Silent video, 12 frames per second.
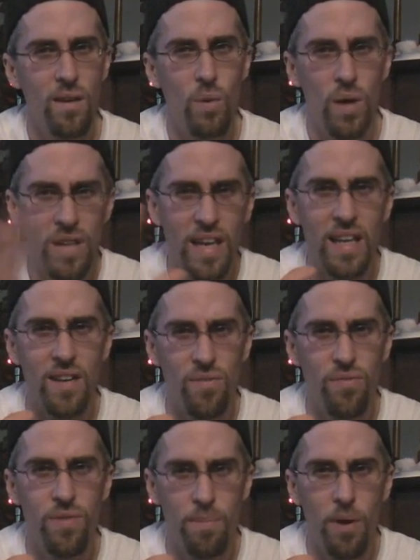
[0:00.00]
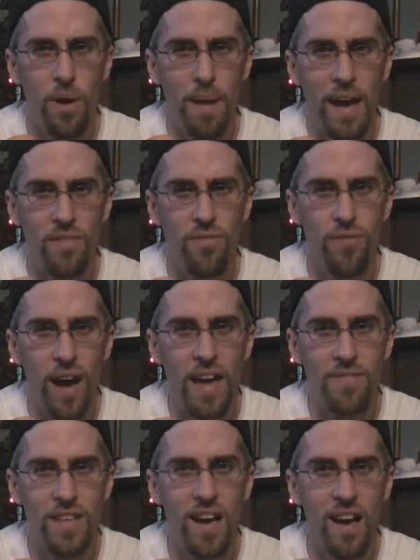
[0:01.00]
while getting the ball back
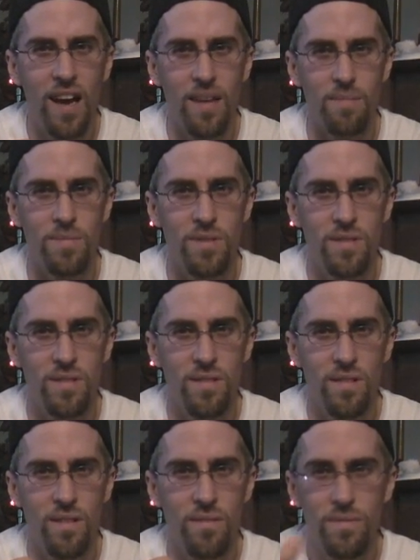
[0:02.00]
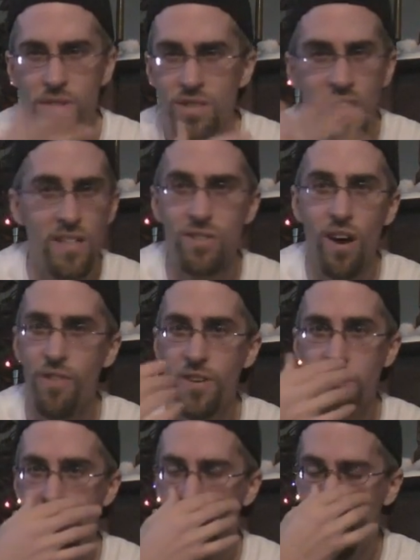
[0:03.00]
five times, and the Jets
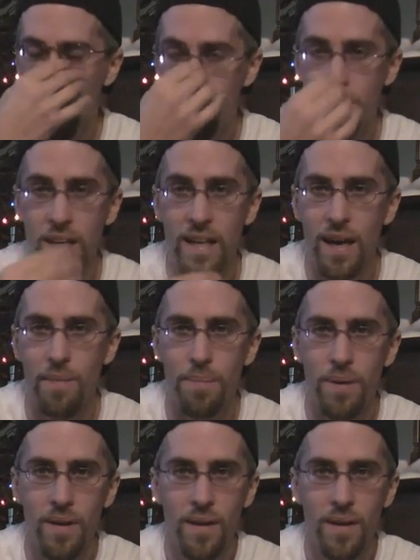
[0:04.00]
offense coughing it up.